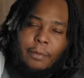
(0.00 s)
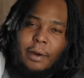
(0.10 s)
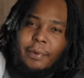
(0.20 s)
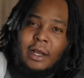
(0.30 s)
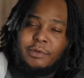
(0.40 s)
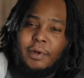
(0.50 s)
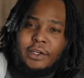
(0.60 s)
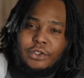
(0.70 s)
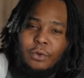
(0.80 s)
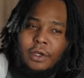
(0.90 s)
My pops
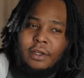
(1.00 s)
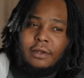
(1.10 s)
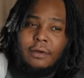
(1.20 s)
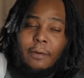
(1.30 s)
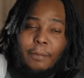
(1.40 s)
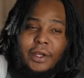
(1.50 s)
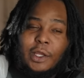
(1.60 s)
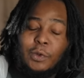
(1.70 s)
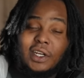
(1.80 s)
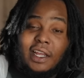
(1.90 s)
passed away, mm. but
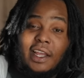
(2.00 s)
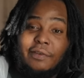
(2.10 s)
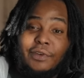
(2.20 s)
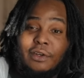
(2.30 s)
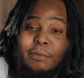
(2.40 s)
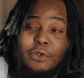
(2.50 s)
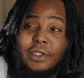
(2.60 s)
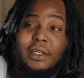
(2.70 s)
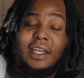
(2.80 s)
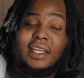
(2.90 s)
he mm. was like heavy into
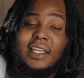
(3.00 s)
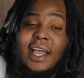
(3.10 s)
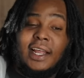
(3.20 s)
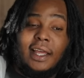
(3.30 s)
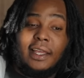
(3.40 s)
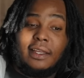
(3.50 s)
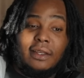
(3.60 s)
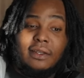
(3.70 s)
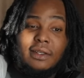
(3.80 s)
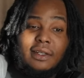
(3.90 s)
music. Like he had
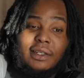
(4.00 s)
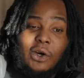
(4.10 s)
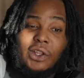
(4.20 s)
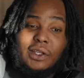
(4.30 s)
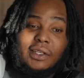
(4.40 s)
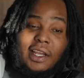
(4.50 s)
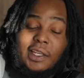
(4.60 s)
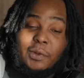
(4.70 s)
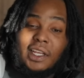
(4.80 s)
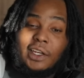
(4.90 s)
like all the like
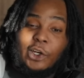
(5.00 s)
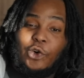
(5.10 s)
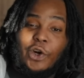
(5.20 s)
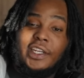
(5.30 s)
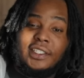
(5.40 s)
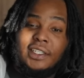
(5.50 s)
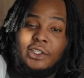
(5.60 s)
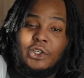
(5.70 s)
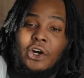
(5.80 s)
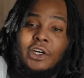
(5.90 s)
he was like a crazy
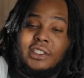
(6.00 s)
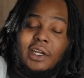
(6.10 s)
guitarist,